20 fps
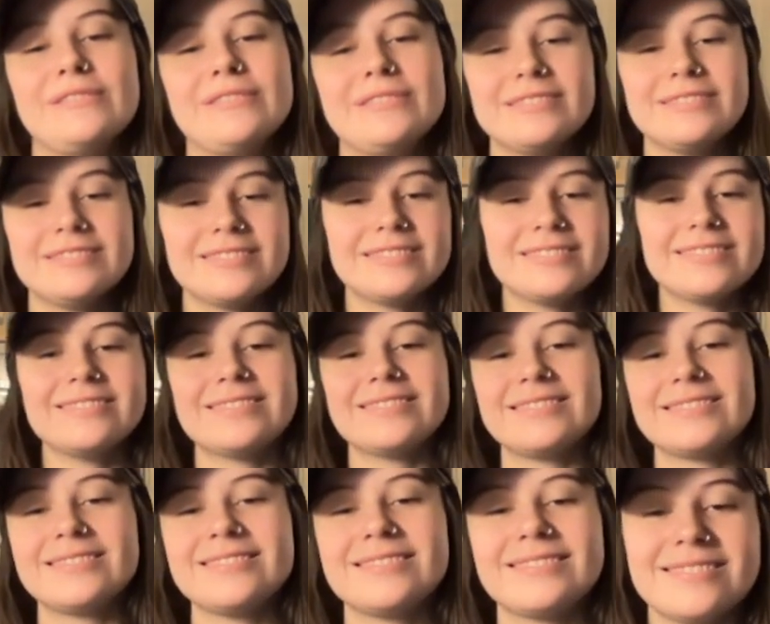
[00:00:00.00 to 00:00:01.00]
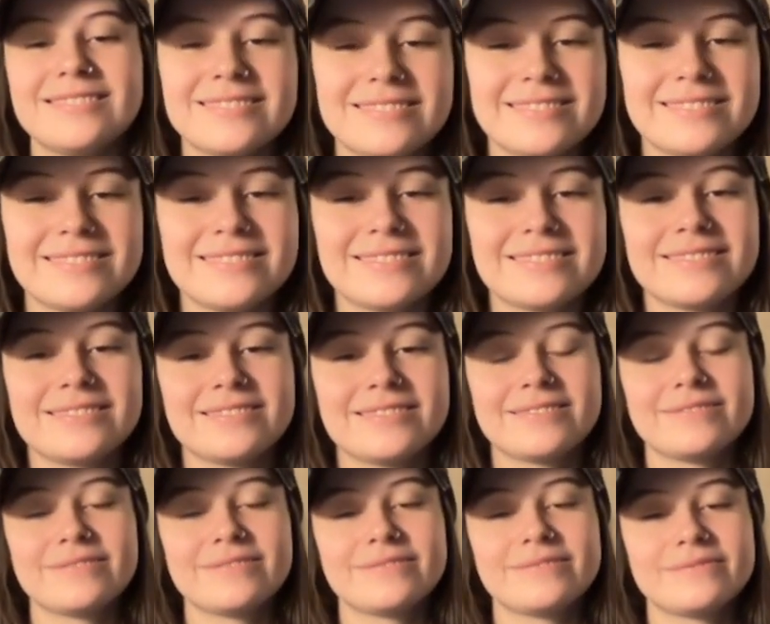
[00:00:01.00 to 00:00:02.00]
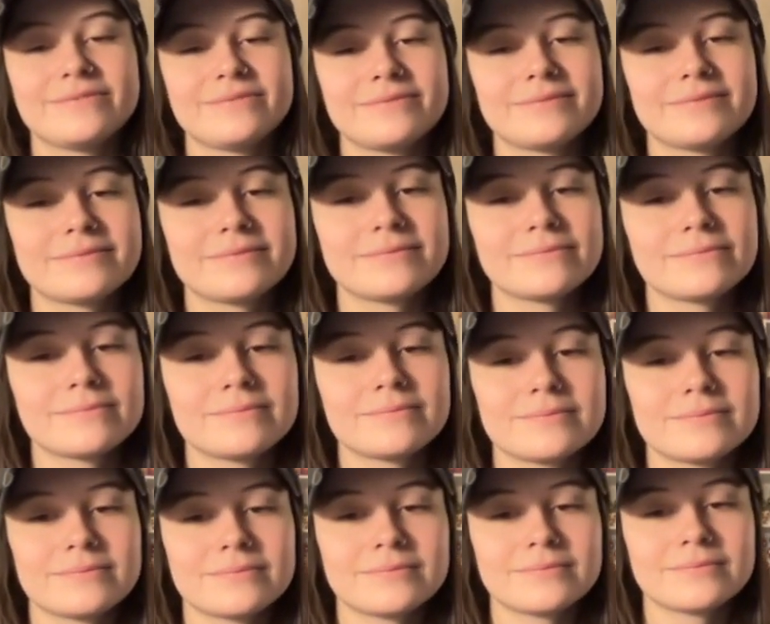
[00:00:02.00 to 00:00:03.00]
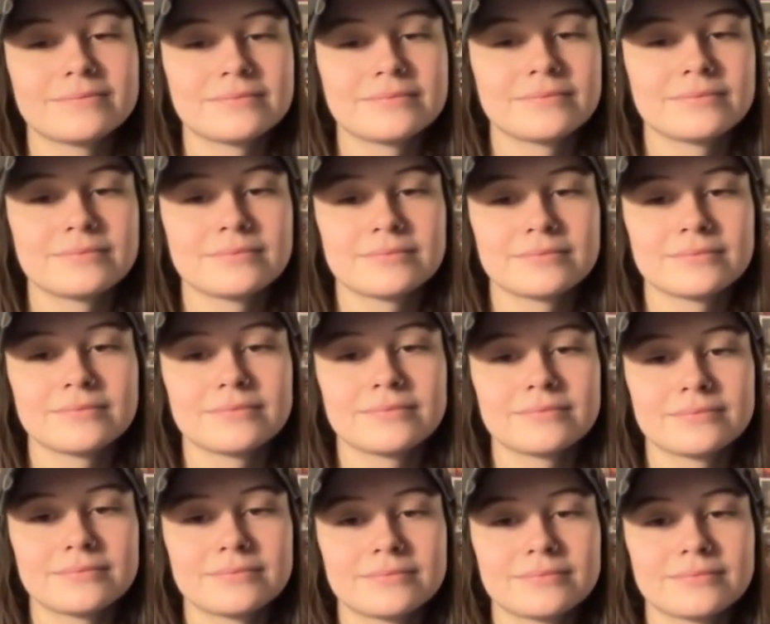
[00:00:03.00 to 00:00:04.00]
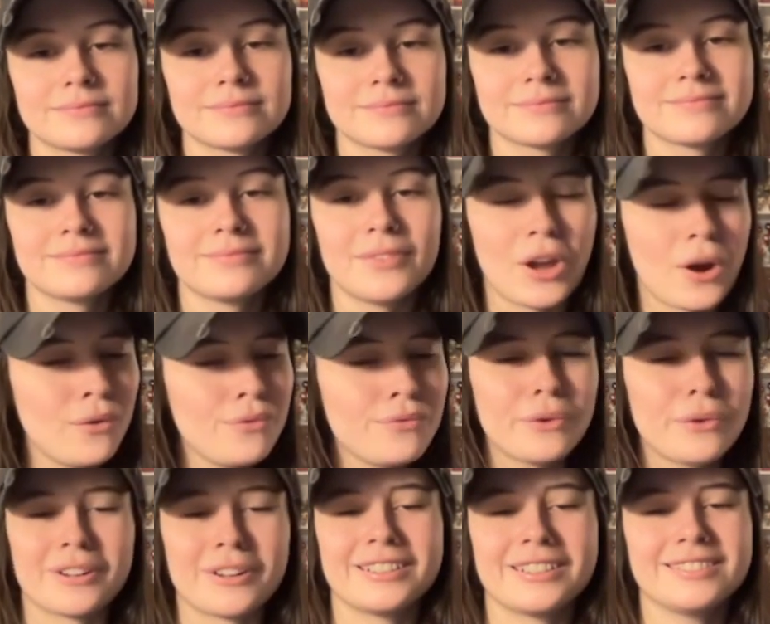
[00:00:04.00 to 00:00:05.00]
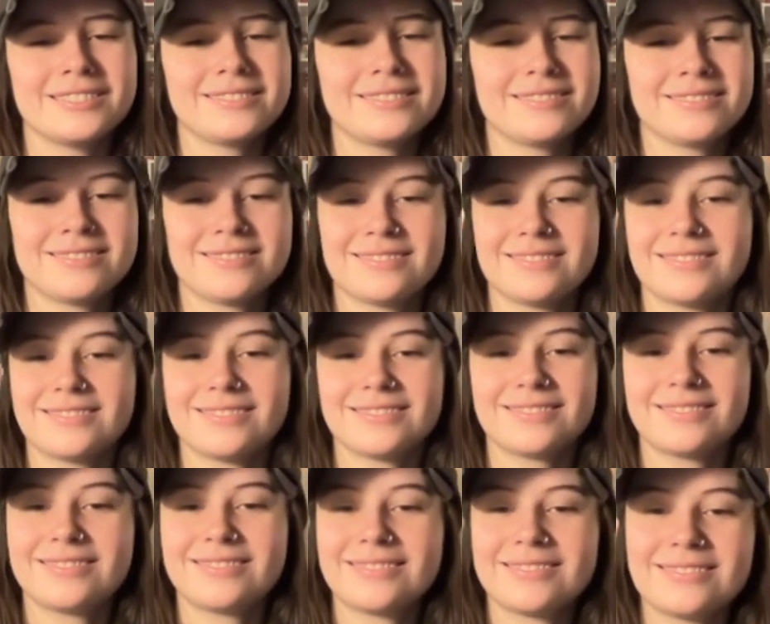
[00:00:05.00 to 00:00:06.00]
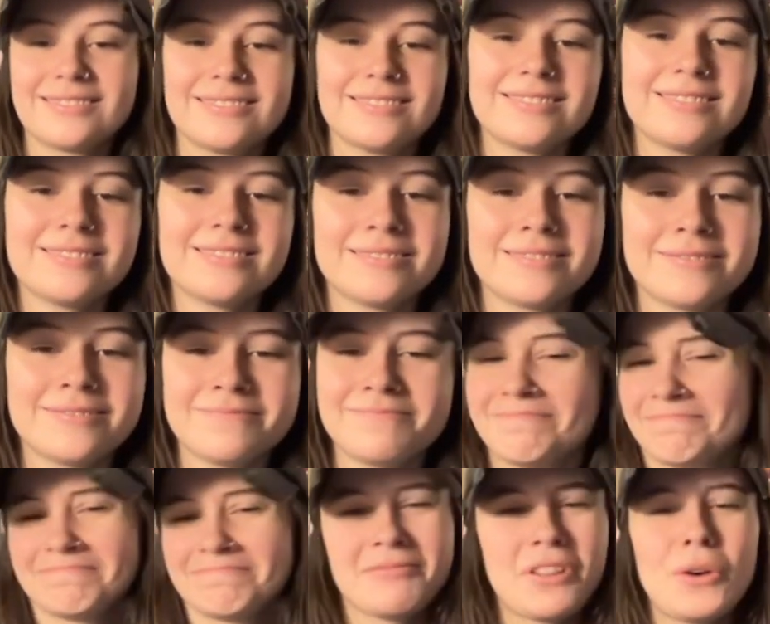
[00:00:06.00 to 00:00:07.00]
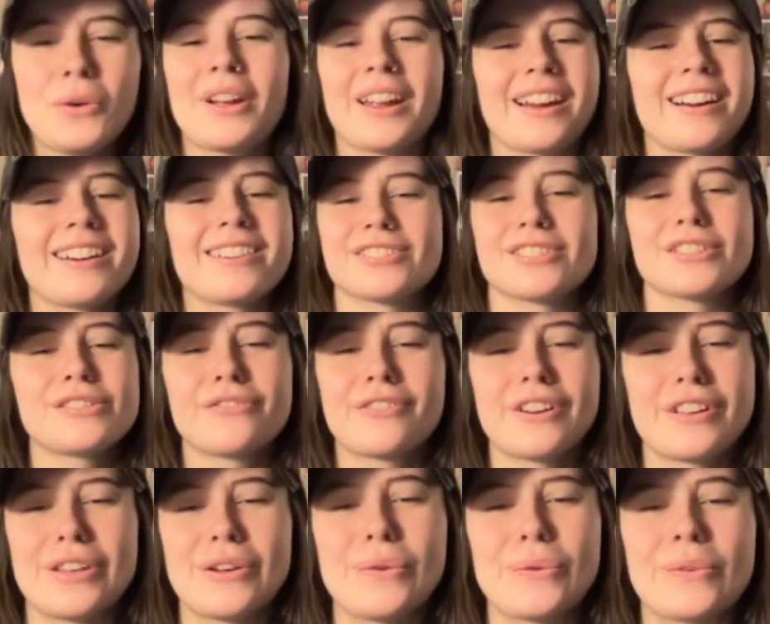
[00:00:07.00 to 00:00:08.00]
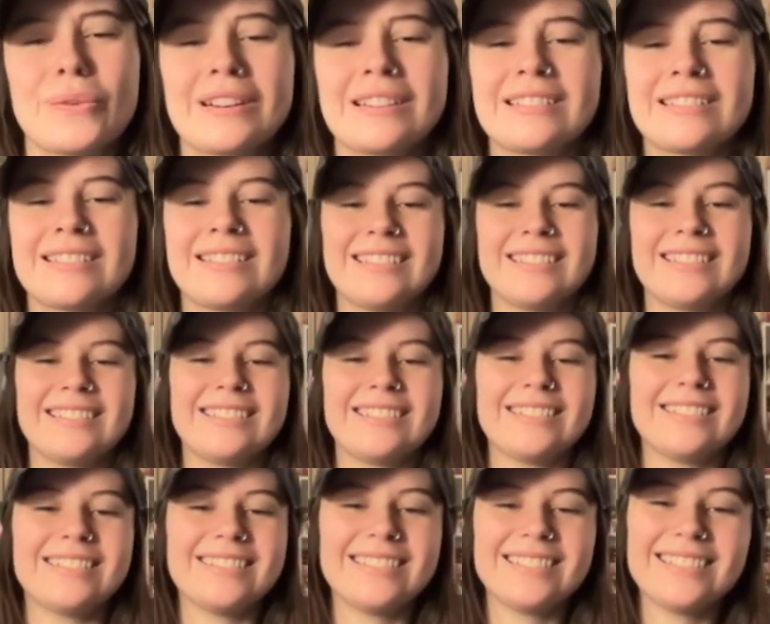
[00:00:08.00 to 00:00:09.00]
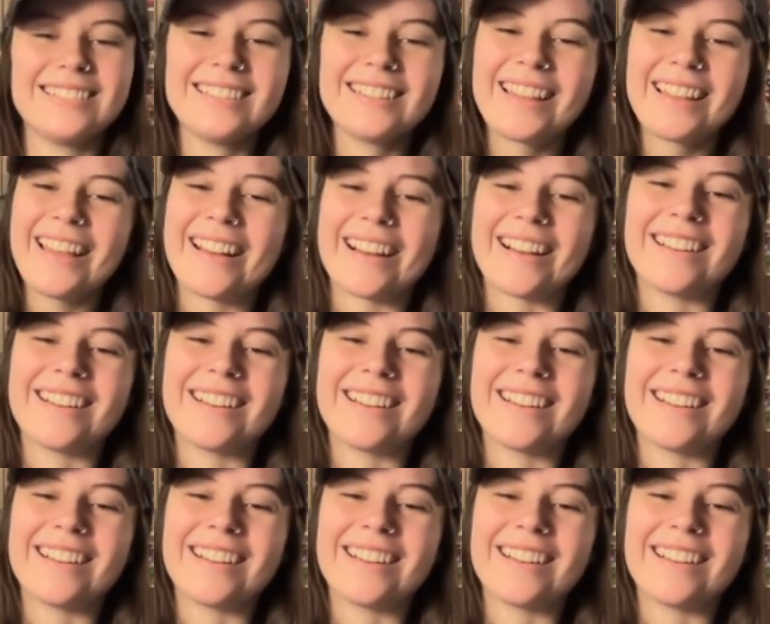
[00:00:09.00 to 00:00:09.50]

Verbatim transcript: Yeah, I'm I'm doing some weird storytelling stuff. I don't think a lot of Go people will like it, but a lot of Who people will also like it. Yeah.